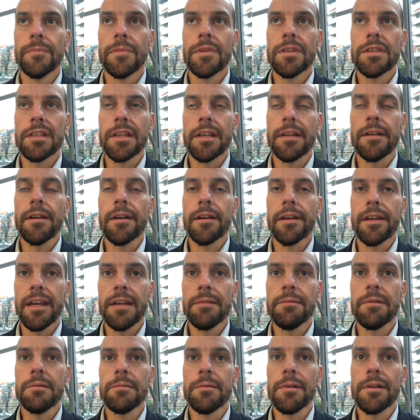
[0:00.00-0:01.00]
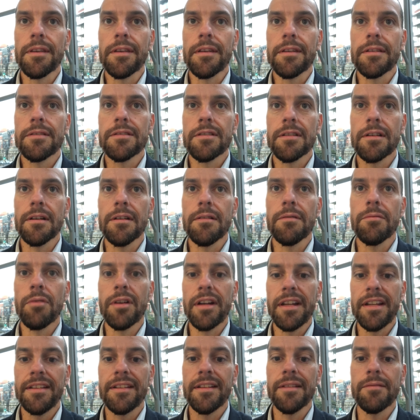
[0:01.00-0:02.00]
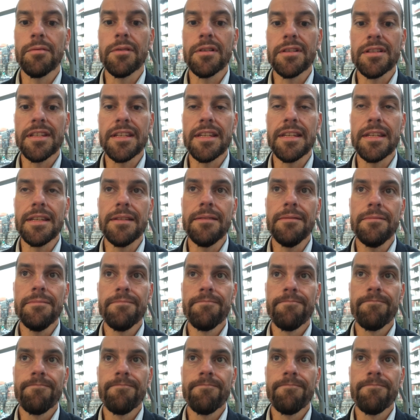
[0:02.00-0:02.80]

said, okay, my brother. So what he did was he